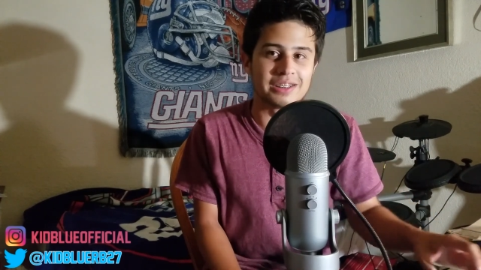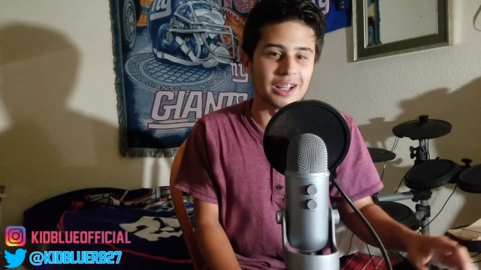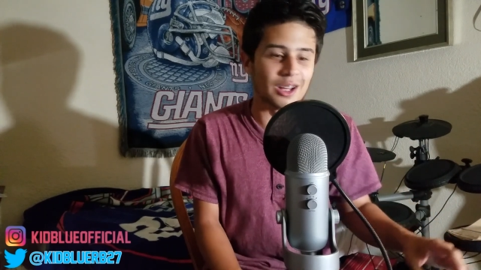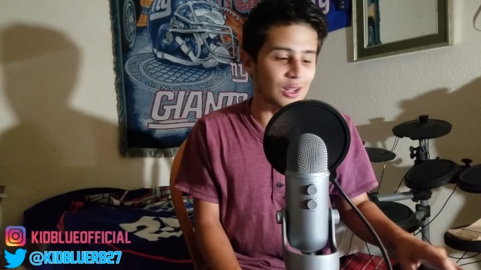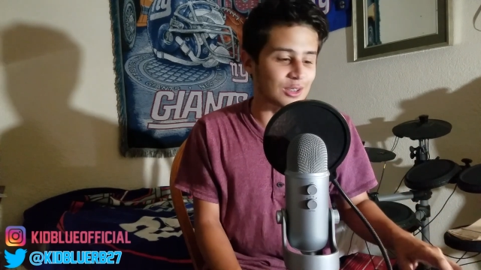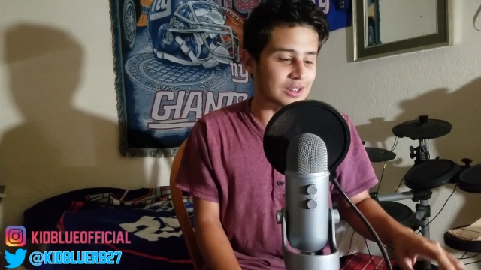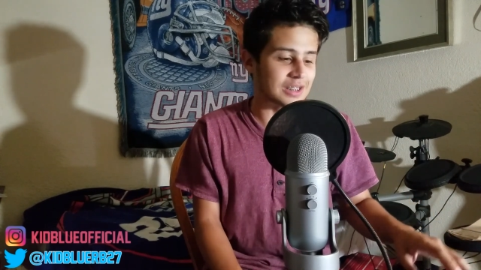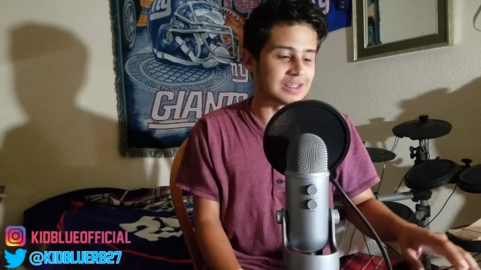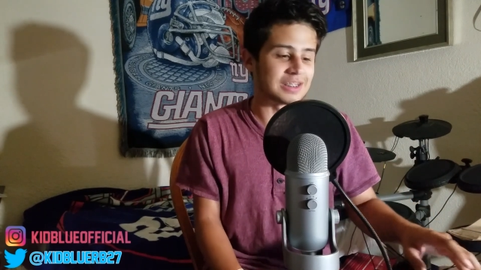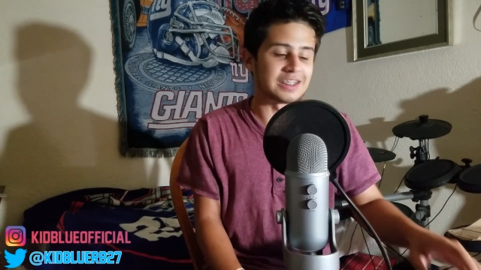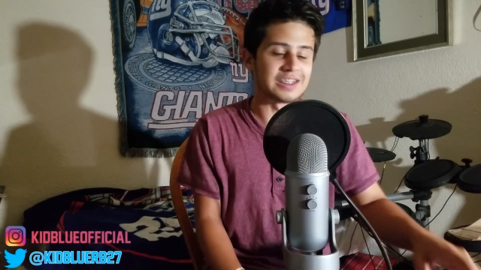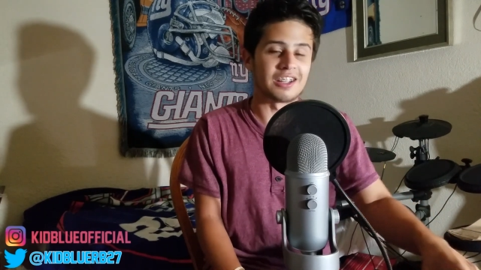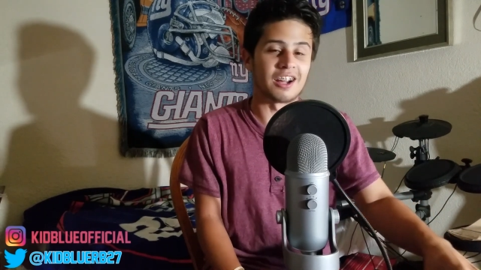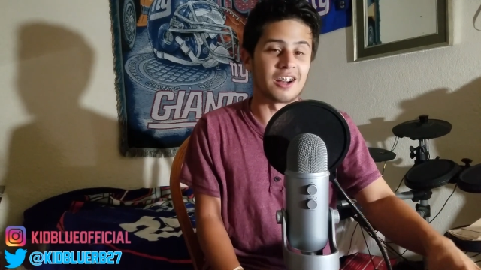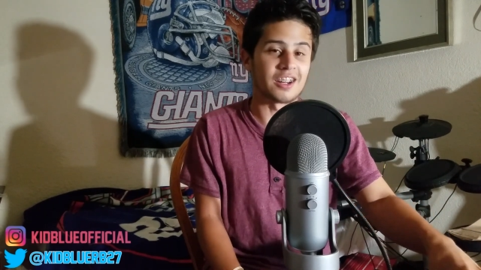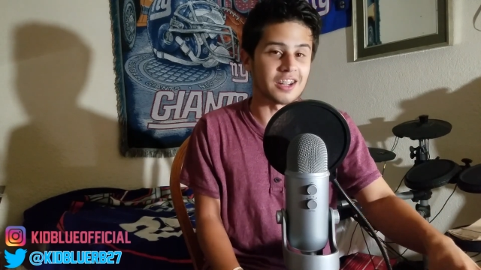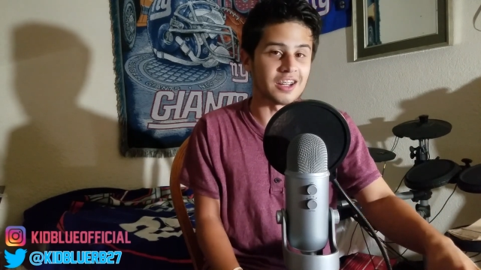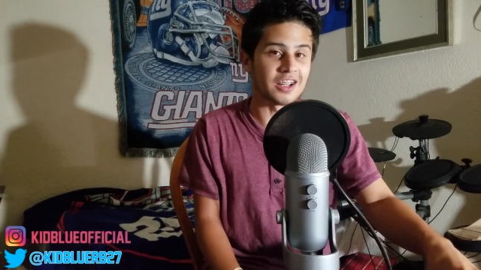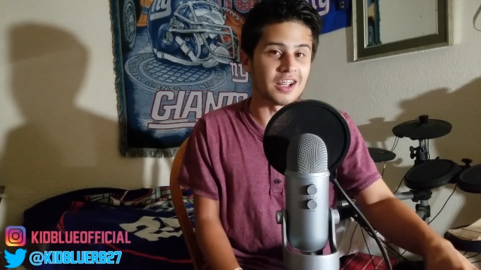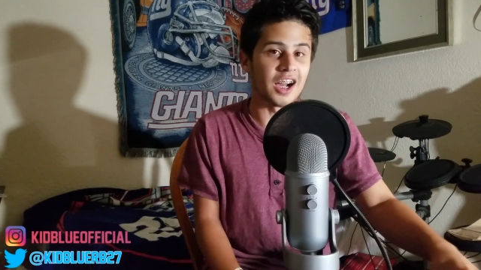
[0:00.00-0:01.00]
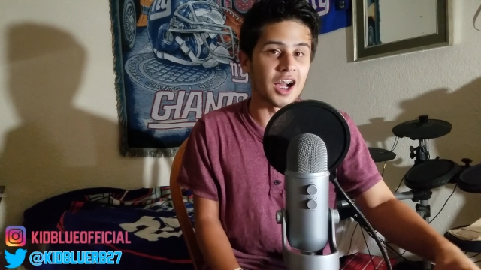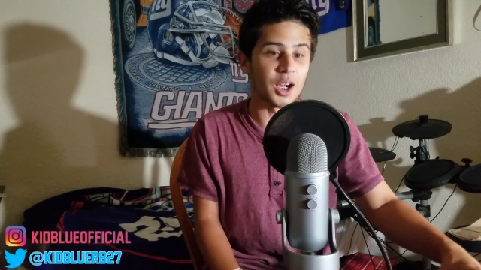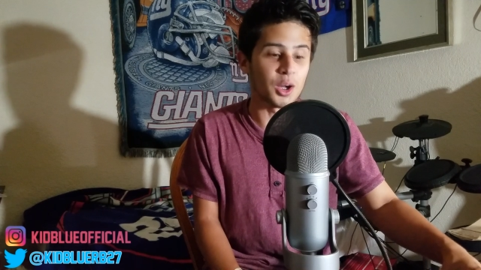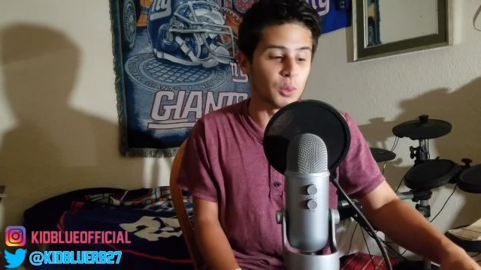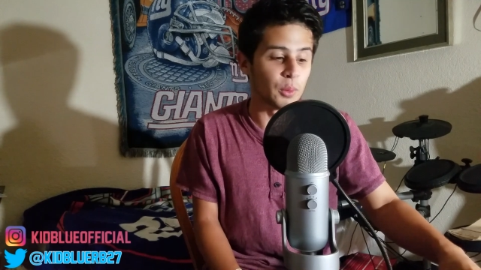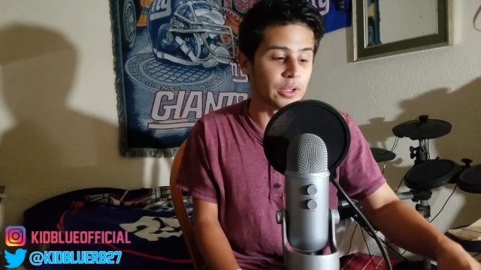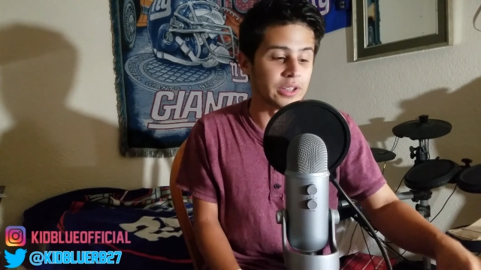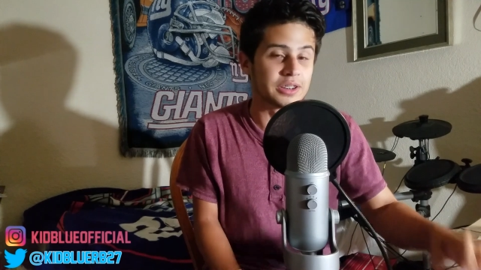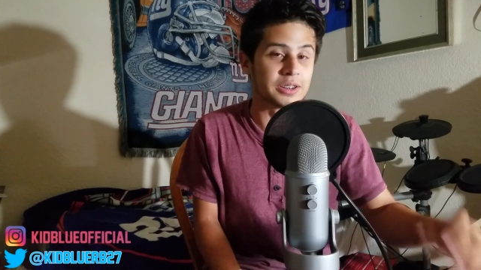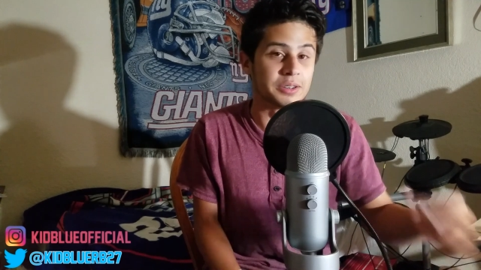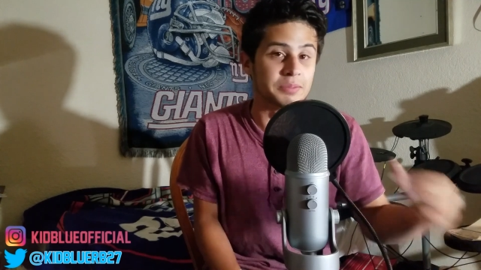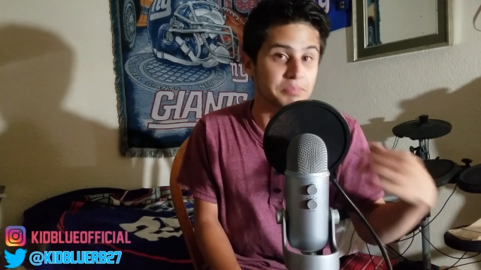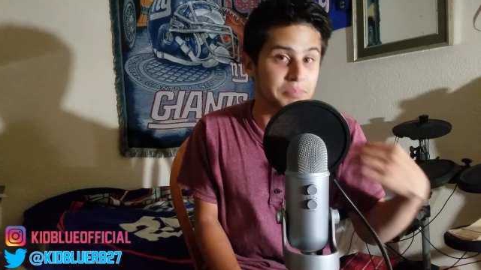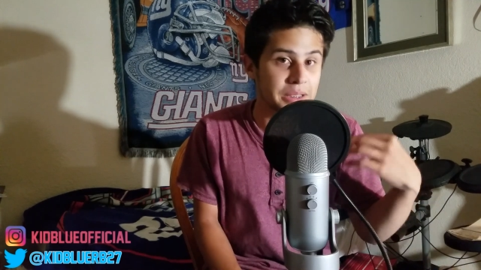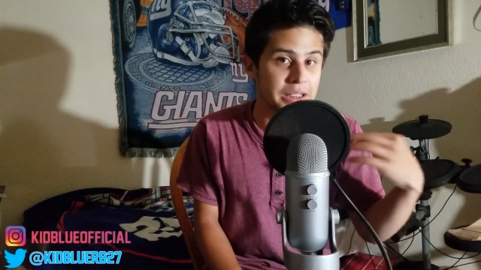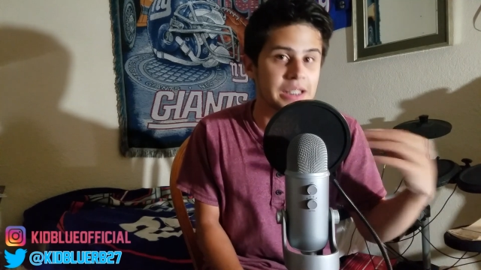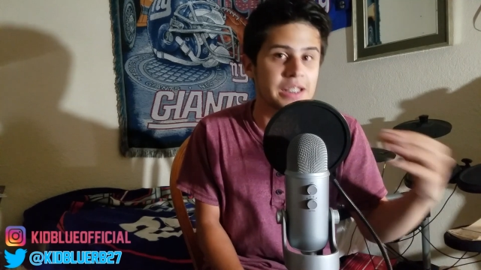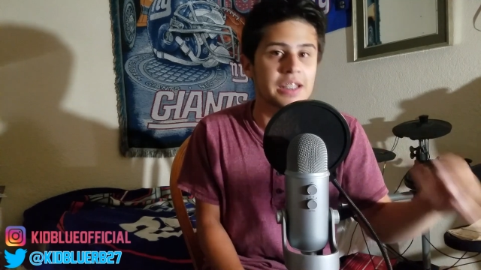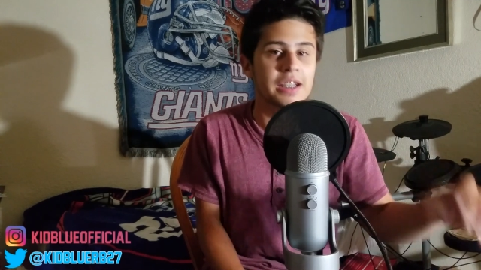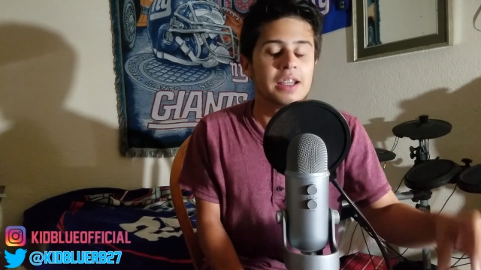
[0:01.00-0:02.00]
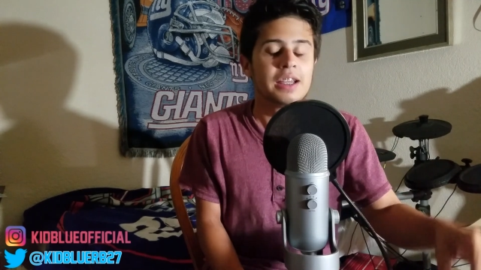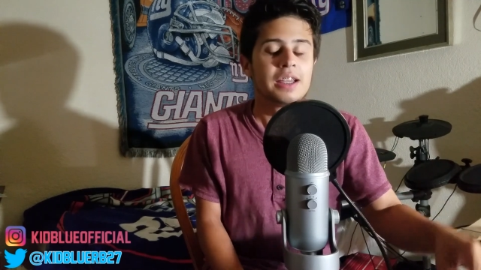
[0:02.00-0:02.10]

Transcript: I said Yannick Ngakoue to me